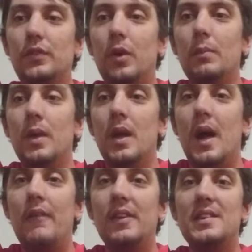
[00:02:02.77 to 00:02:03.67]
from.
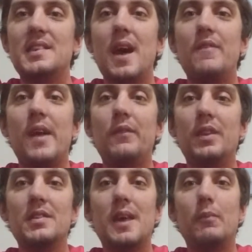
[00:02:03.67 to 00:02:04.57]
I think the South
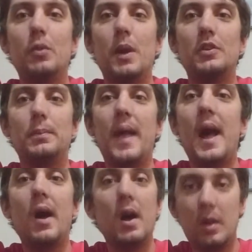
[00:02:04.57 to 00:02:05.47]
Africans have too much
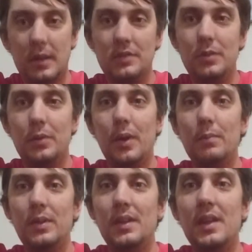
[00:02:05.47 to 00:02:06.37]
power in Super
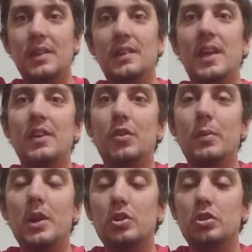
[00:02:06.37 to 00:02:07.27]
Rugby. They dictate too
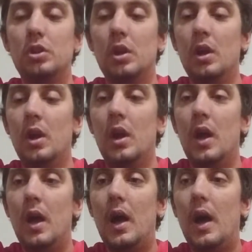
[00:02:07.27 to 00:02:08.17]
much.
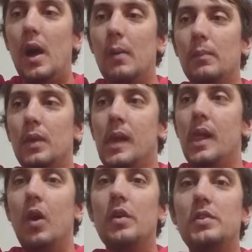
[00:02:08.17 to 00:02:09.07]

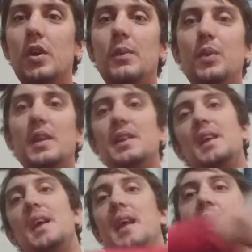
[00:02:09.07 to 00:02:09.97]
Also, if we
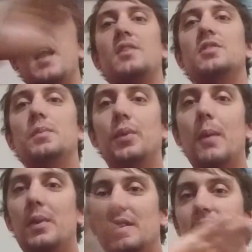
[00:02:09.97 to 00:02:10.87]
get out of Super
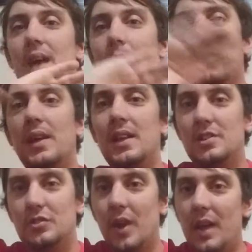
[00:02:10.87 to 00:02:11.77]
Rugby and just have a
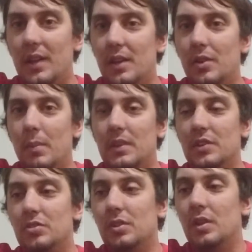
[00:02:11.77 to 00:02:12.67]
Australian
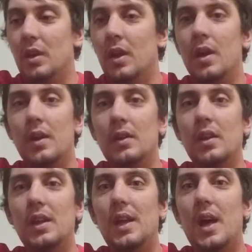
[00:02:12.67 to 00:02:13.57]
competition,
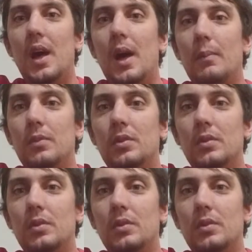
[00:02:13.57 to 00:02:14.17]
the